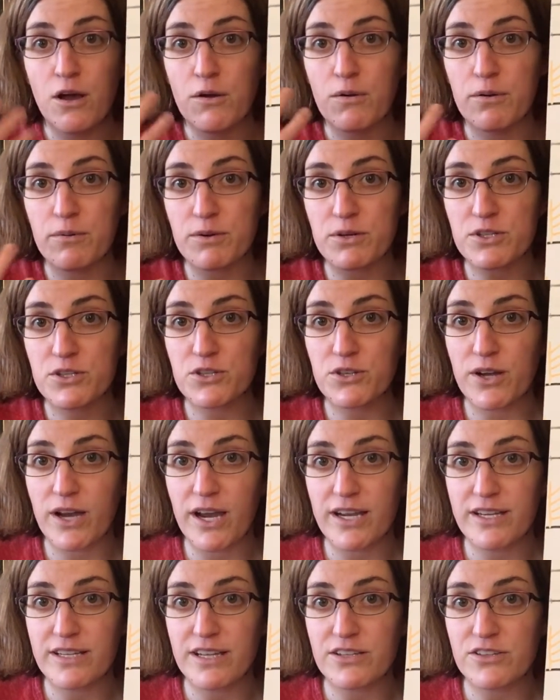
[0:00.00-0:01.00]
when we're
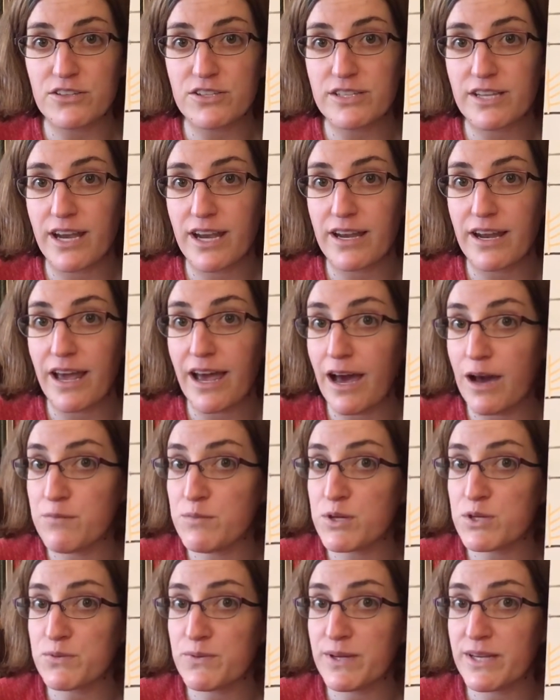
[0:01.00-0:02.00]
trying to understand how
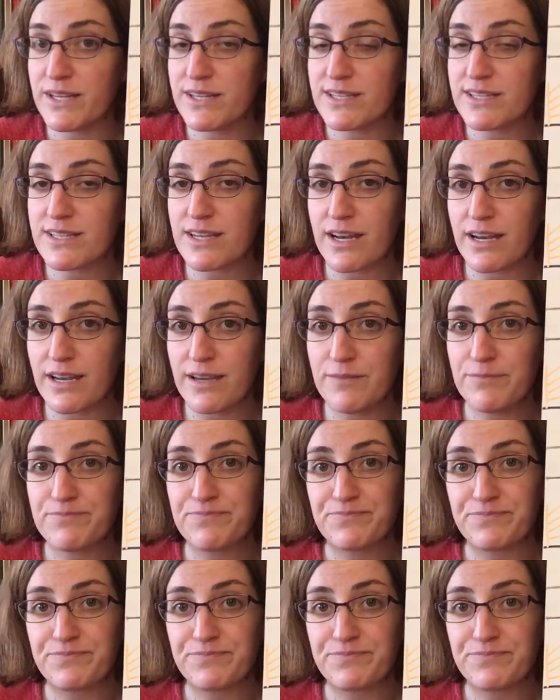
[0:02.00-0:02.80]
much we need to study